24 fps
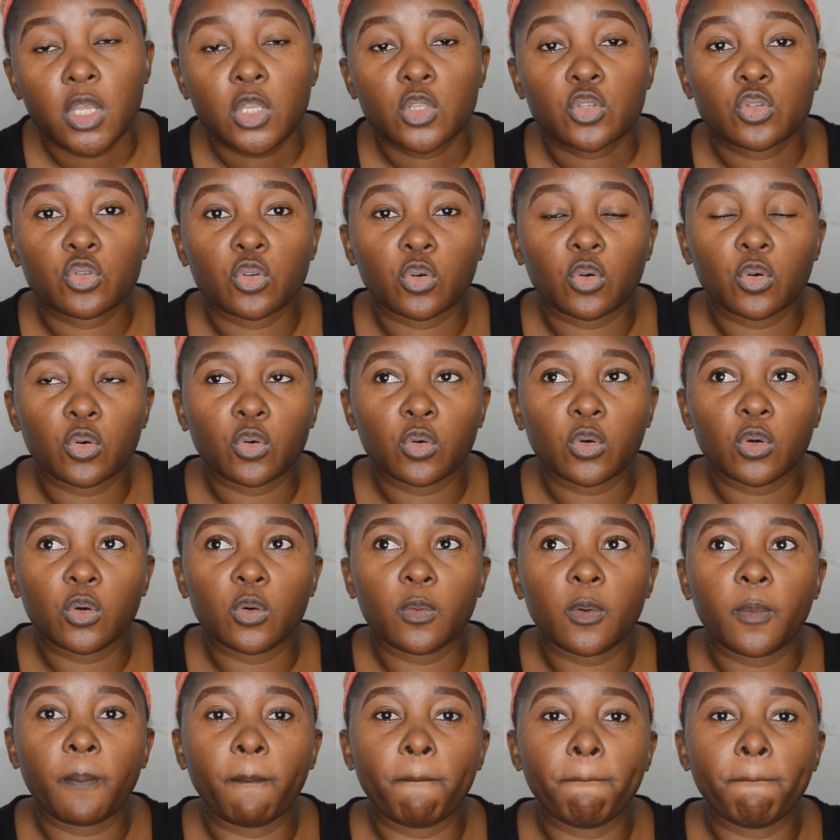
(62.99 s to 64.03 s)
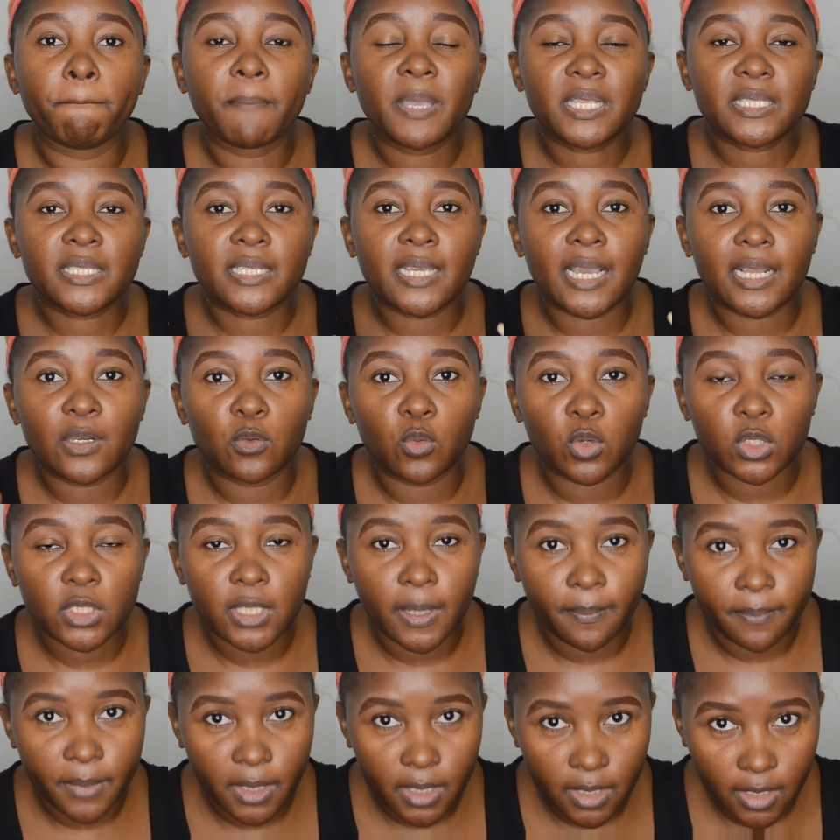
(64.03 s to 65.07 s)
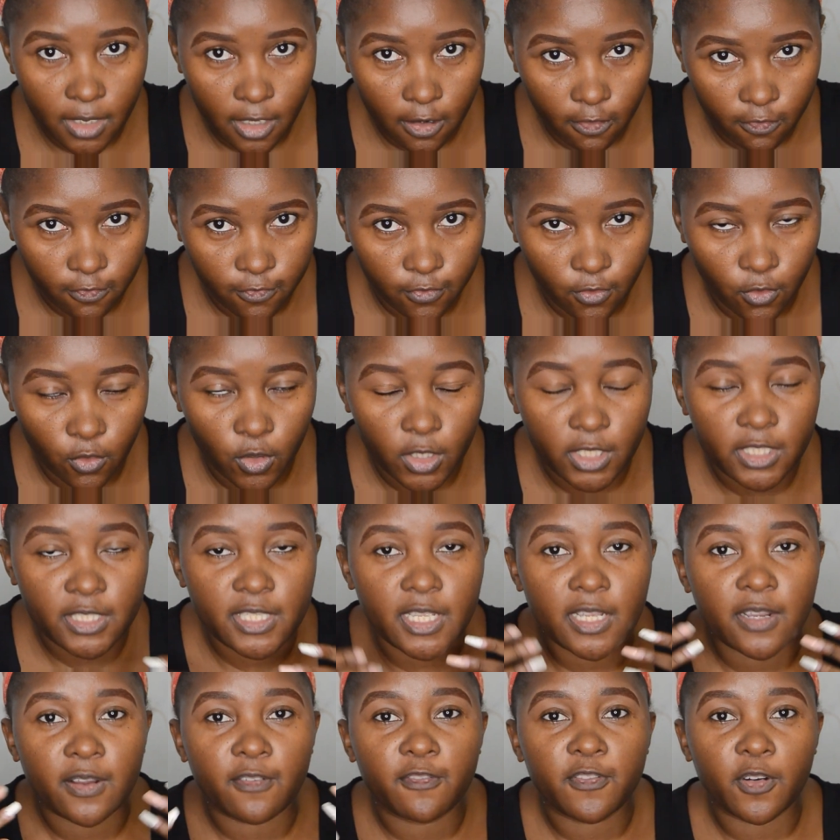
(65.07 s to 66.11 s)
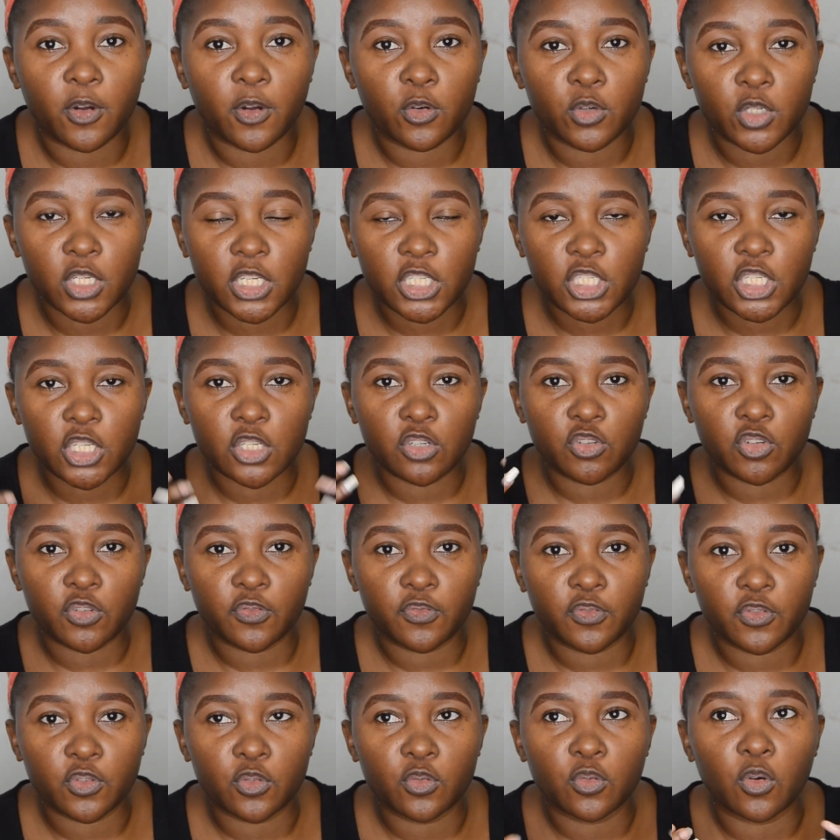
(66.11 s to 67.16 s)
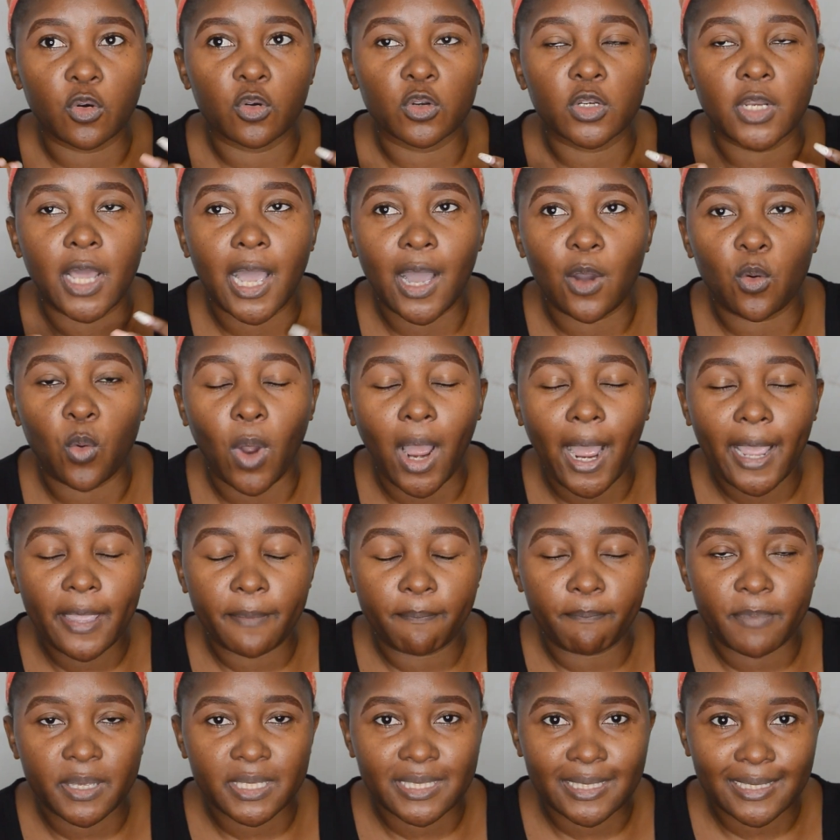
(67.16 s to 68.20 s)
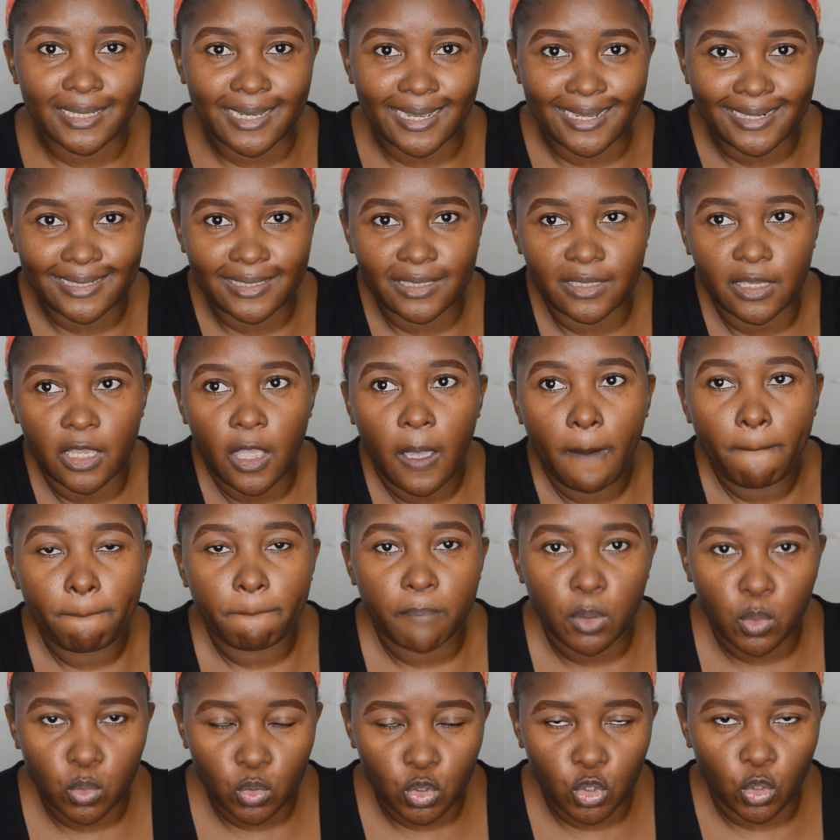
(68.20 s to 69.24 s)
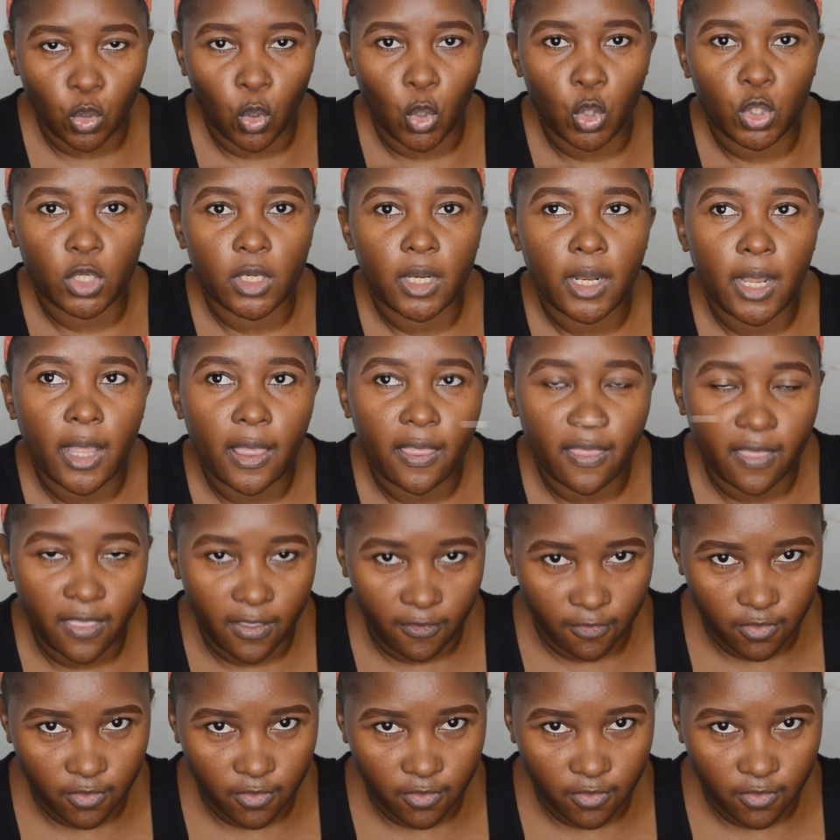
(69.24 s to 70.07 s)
So basically what I'm here for, it's a foundation review on how I basically put on the